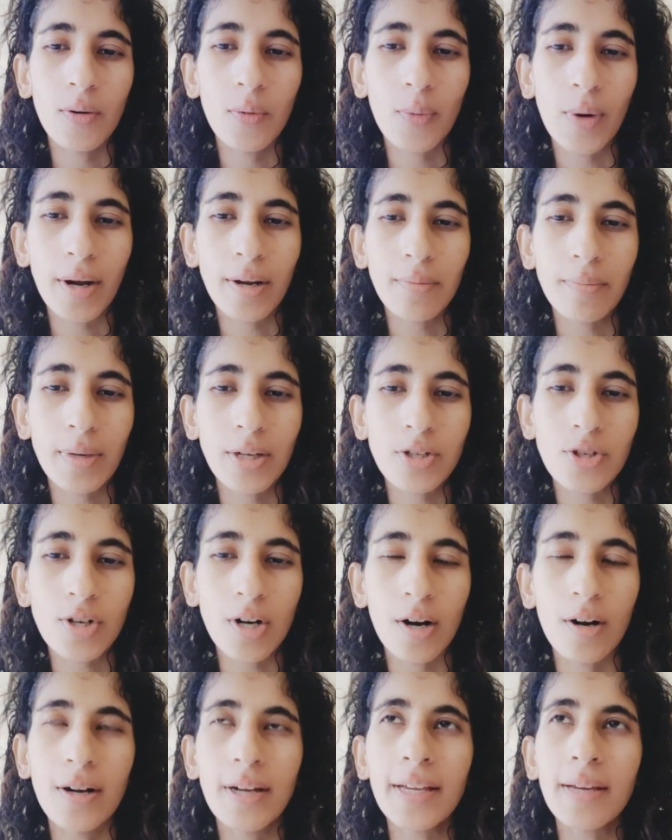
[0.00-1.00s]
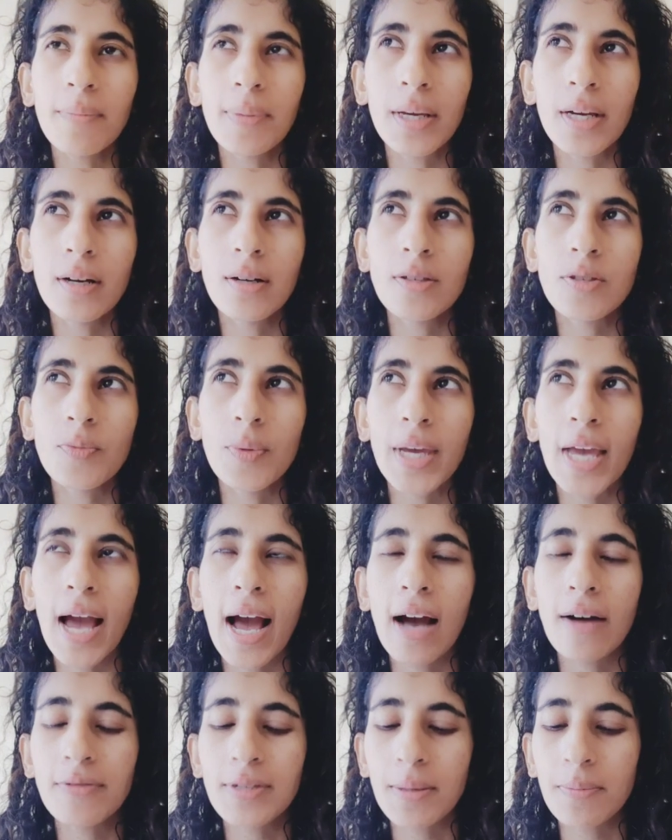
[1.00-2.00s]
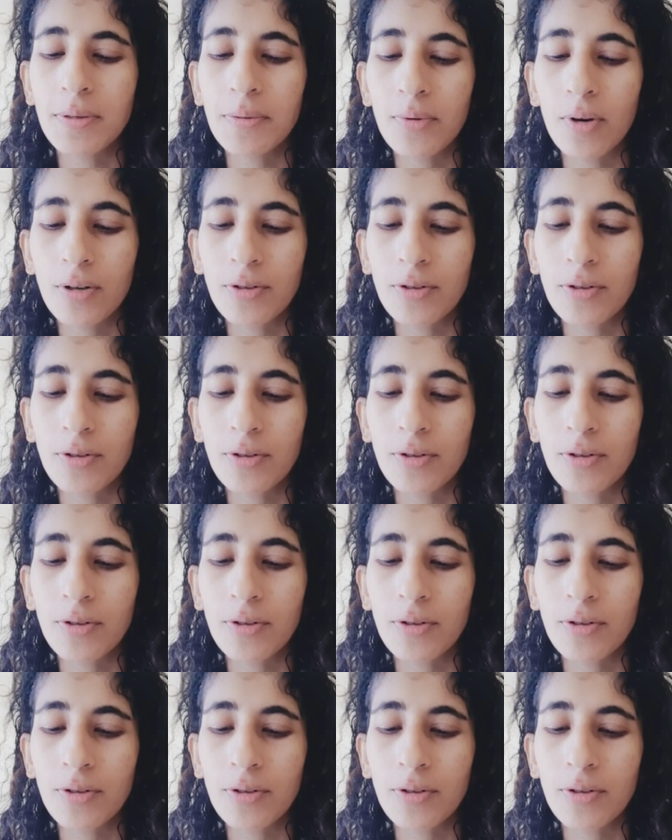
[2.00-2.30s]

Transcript: very much early because we have September,